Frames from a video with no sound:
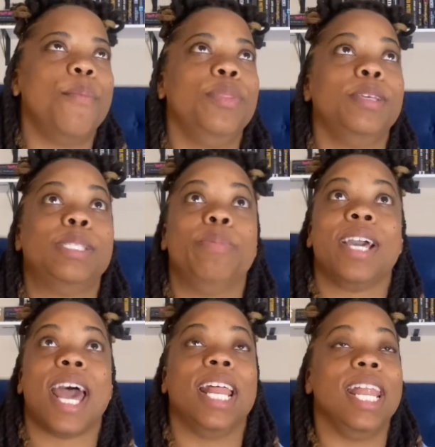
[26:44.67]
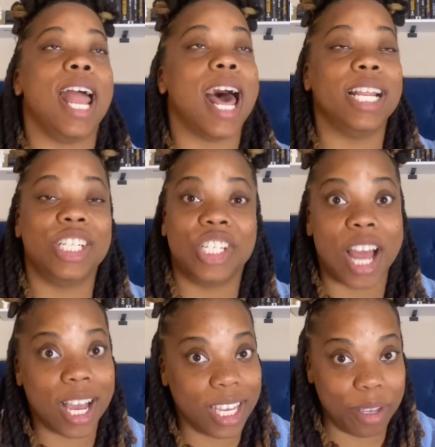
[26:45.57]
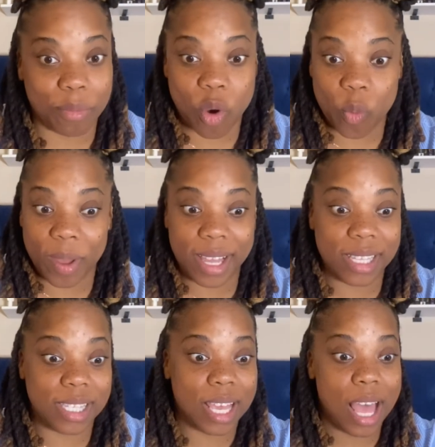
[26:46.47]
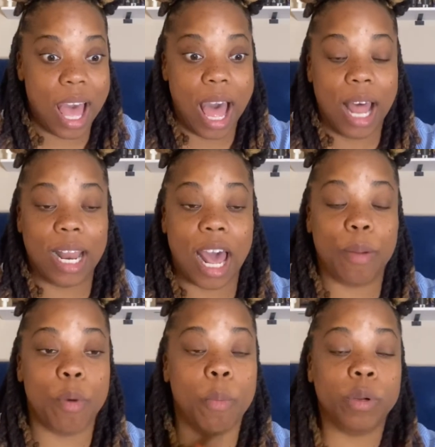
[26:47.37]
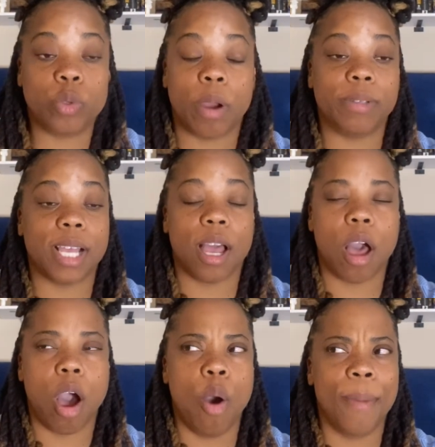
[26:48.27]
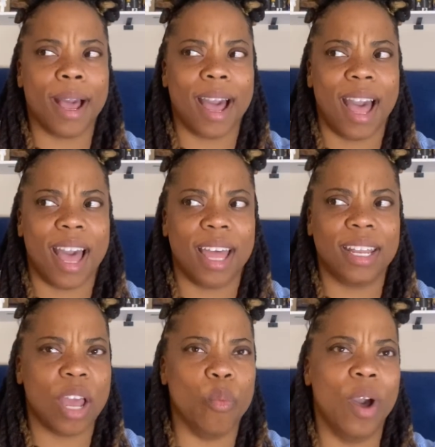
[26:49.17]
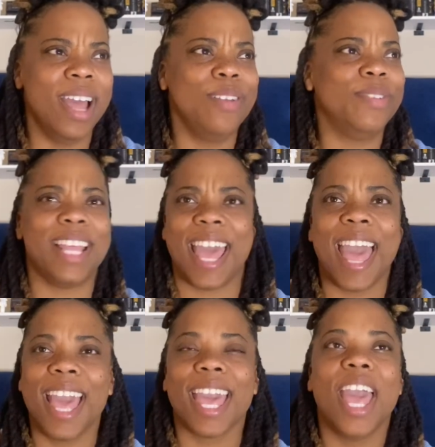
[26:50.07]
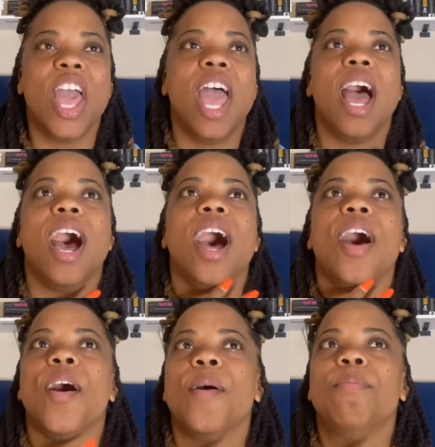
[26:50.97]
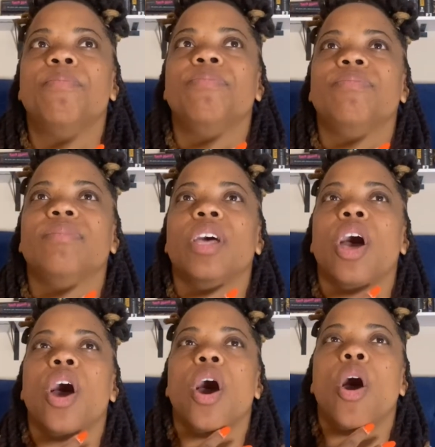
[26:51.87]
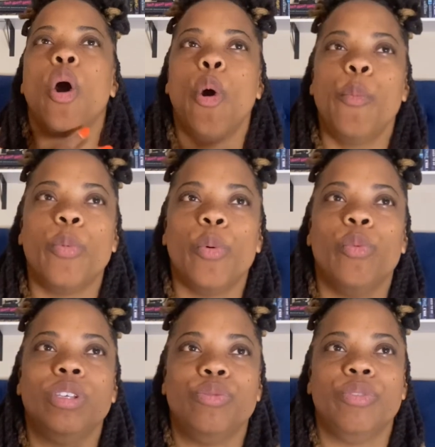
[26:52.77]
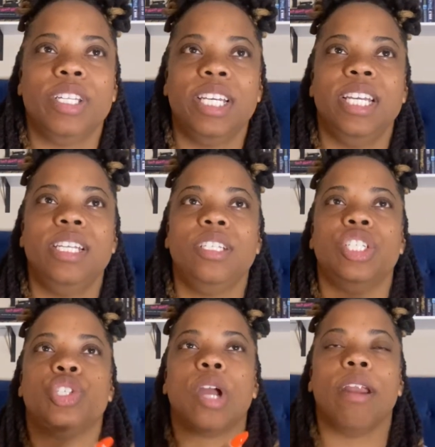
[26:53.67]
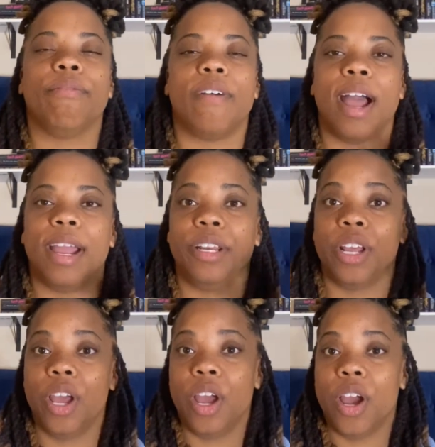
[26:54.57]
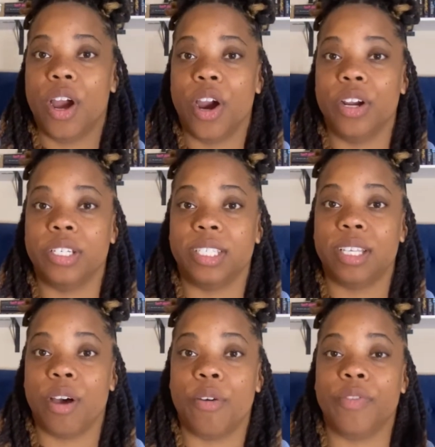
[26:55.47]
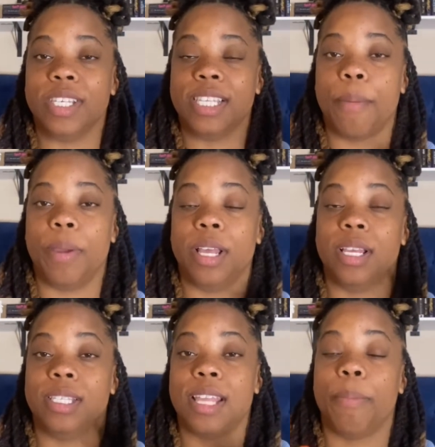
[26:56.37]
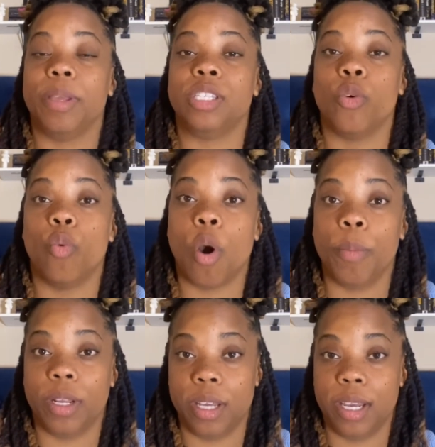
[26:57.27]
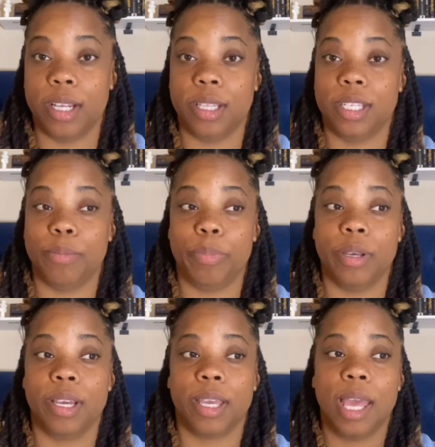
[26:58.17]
This book had a lot of shocking moments, a lot of moments where I was like, oh my God, like what the heck? Hope was really just trying to find herself and step into womanhood in this book.